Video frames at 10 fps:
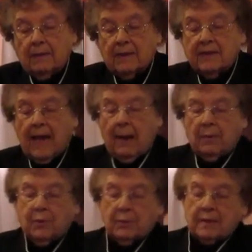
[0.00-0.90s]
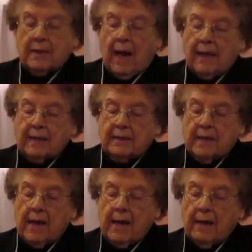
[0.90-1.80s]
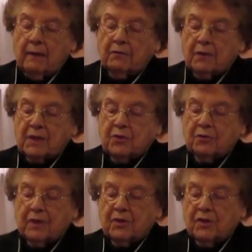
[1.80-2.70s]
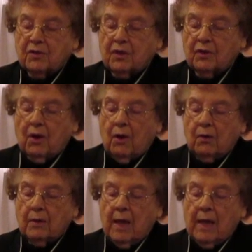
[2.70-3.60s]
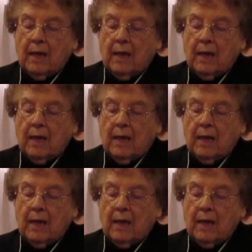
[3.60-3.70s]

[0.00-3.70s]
The Sabbath was not a day of restrictions alone.